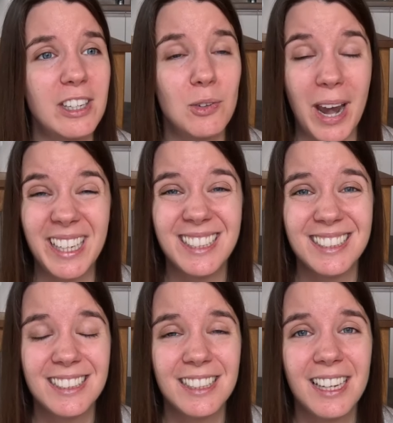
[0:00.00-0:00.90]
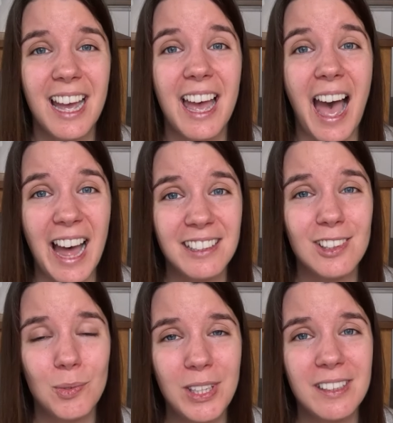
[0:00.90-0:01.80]
drank an
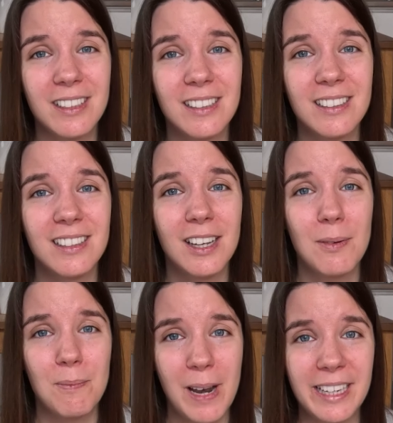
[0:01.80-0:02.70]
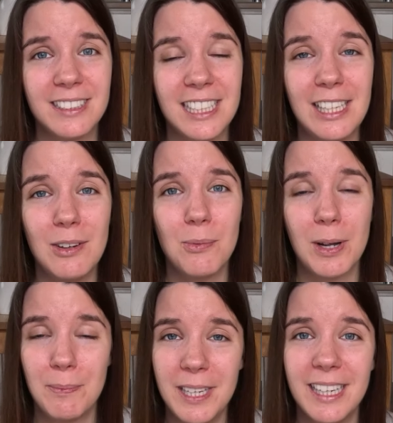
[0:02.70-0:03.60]
unsweetened black tea
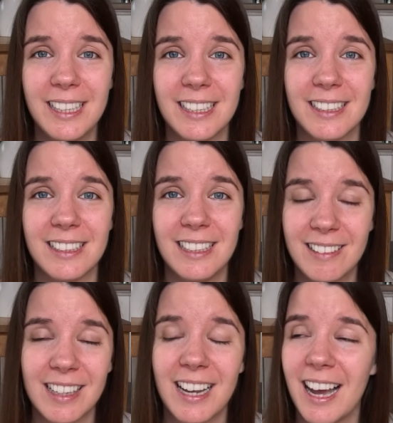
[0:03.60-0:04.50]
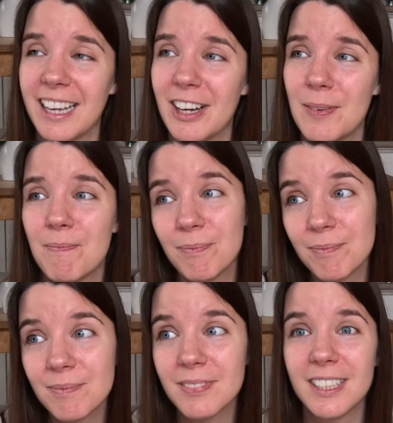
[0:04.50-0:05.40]
by being in an izakaya.
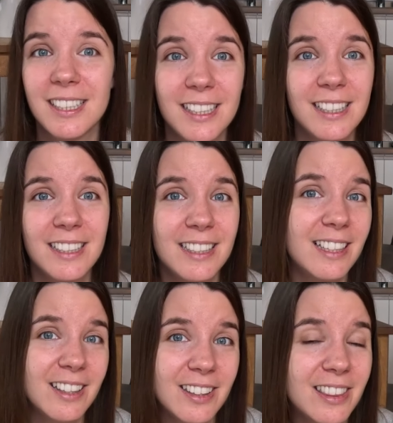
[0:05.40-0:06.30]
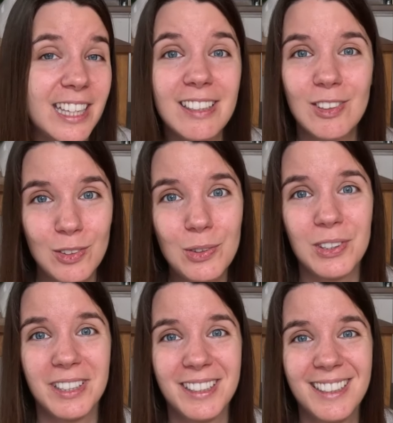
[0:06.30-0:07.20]
The things you
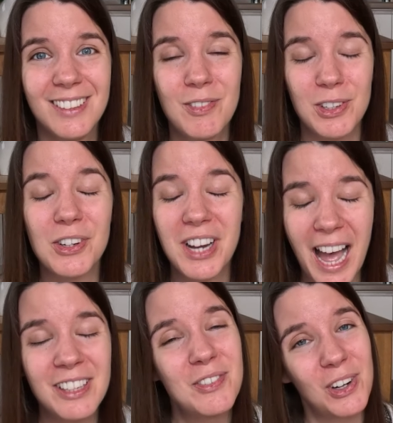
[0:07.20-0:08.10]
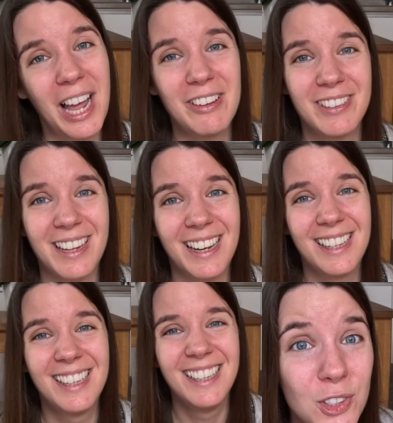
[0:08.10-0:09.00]
do for your carnivore lifestyle.
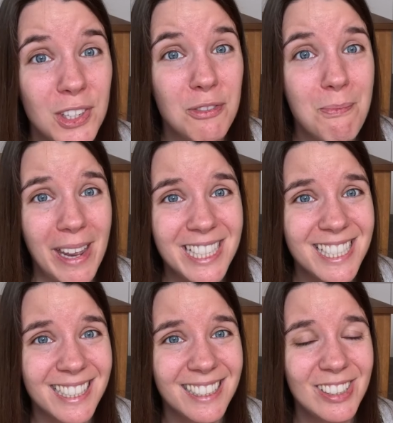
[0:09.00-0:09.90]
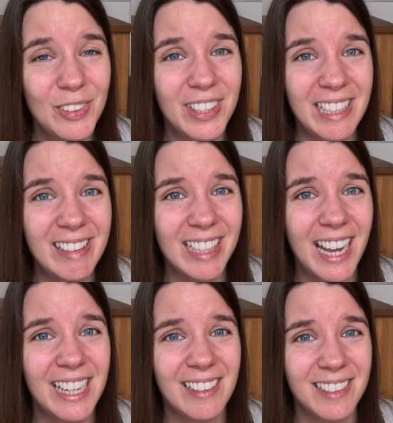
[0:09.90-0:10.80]
I should have mentioned to the
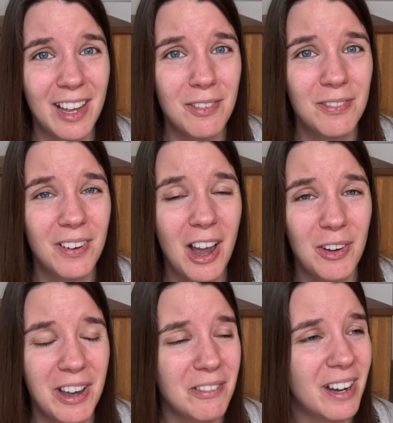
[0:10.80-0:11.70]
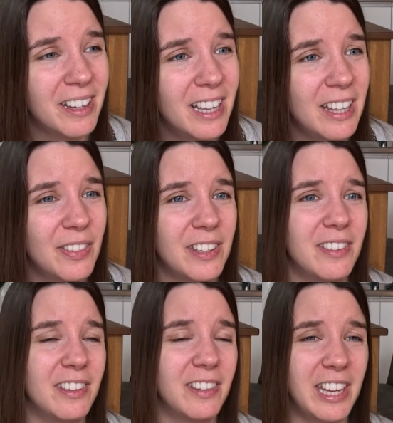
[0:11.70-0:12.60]
izakaya staff, however,
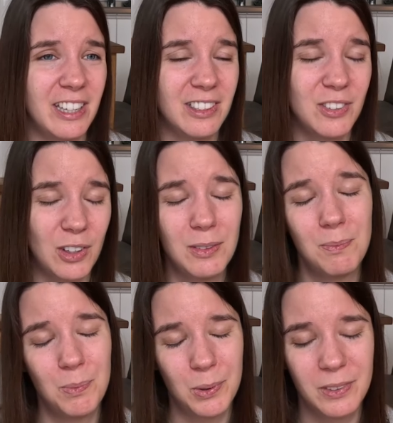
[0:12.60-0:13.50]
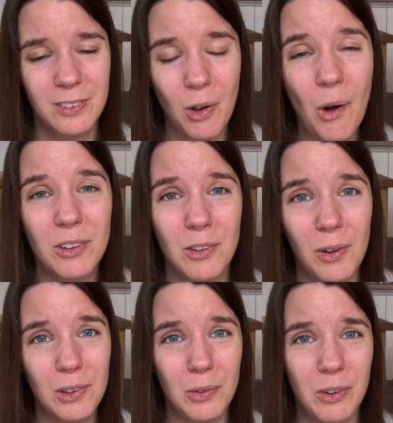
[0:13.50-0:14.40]
that they not put sauce
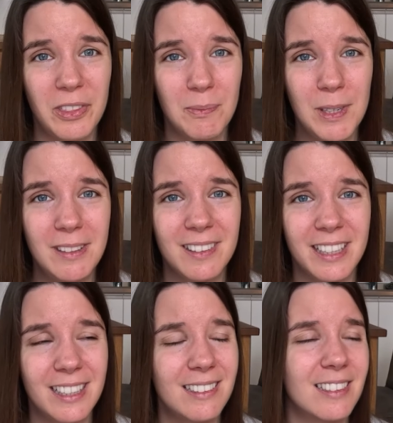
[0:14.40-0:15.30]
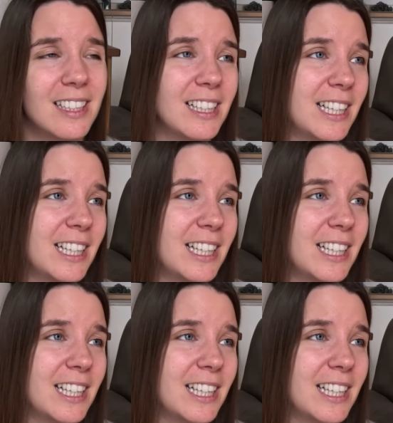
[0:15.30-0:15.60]
all over the meat sticks,